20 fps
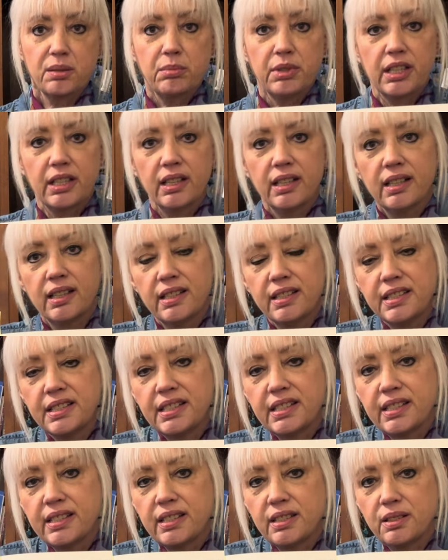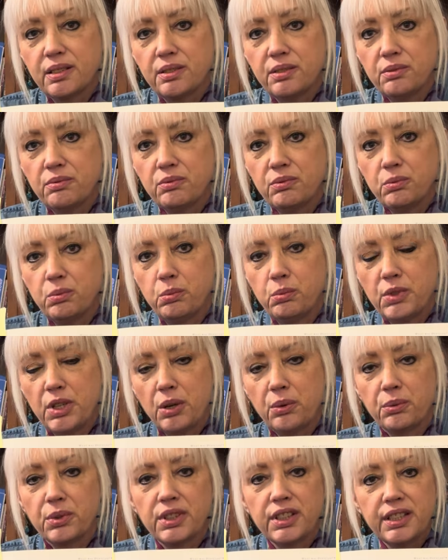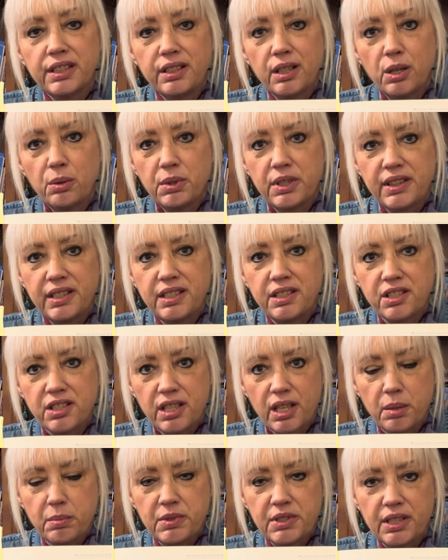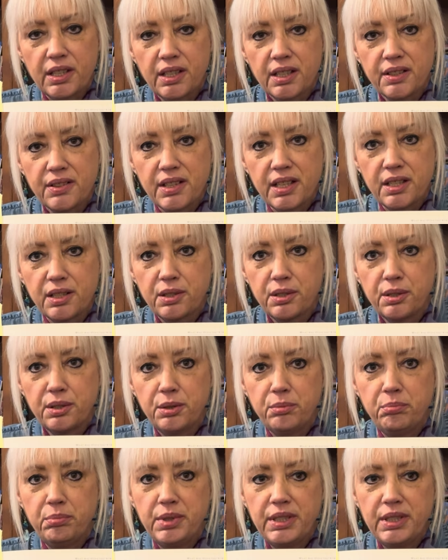because we don't really know what these shapes are. They could